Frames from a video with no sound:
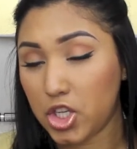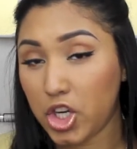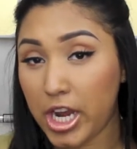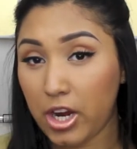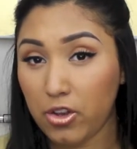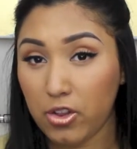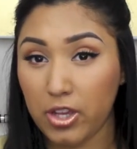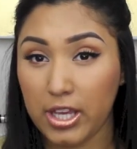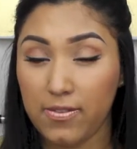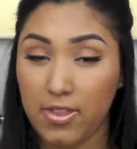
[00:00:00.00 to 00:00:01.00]
your hair
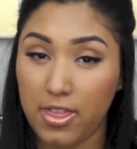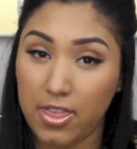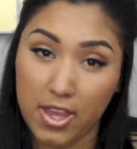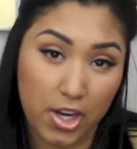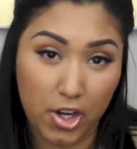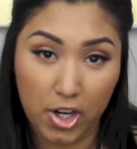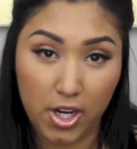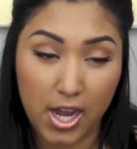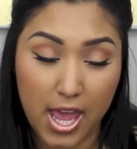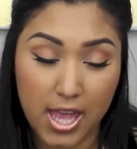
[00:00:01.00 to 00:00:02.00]
look even
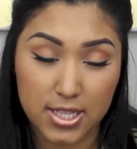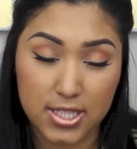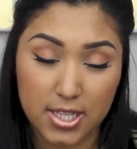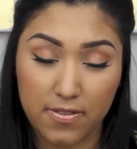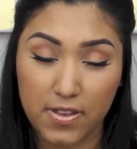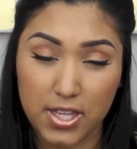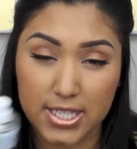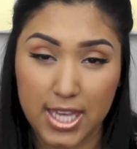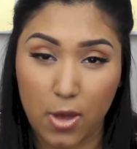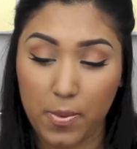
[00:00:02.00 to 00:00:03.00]
thicker and stuff in the
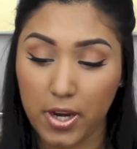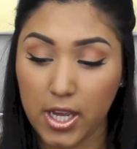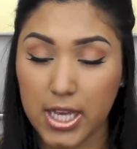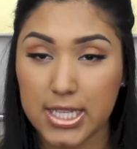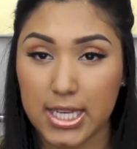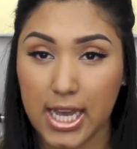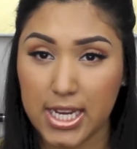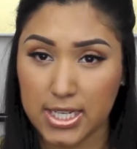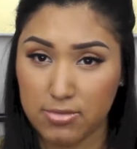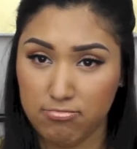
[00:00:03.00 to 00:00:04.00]
scalp area because it
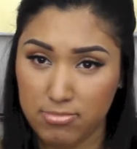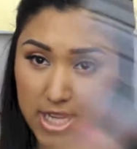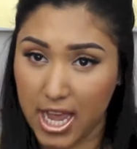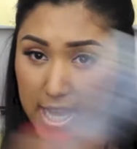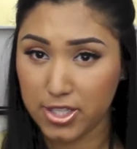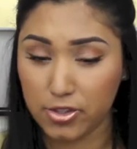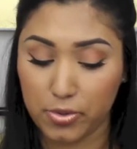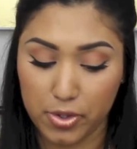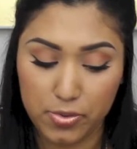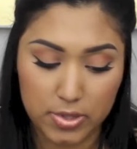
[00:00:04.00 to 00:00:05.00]
kind of dyes your
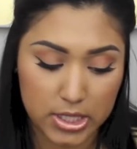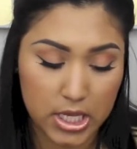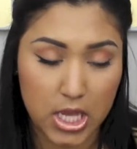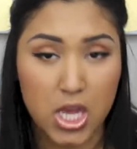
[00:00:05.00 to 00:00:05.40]
roots.